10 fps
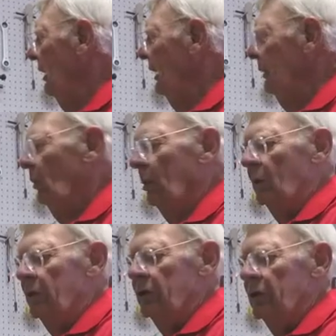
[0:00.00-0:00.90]
And what
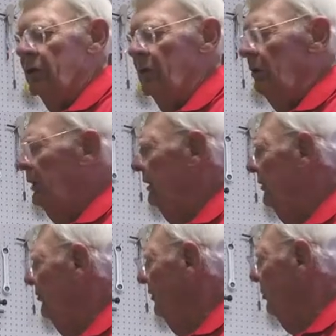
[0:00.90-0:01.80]
we do
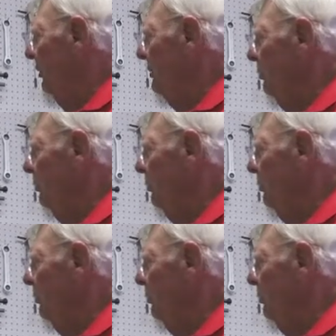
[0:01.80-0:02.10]
is that we